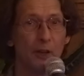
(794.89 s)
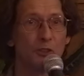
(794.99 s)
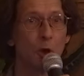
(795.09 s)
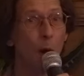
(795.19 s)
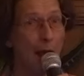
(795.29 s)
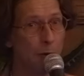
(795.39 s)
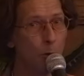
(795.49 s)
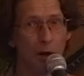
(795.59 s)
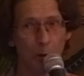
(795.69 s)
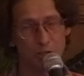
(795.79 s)
So
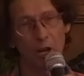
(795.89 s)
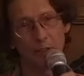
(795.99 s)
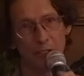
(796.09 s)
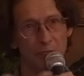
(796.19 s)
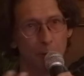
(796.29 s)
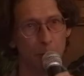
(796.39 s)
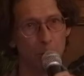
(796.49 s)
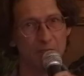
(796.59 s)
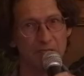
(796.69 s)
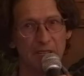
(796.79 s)
everyone outside in the
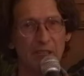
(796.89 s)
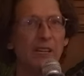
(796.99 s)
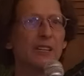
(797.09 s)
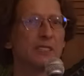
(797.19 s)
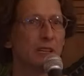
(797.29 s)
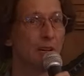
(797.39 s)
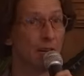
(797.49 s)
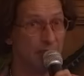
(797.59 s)
community is,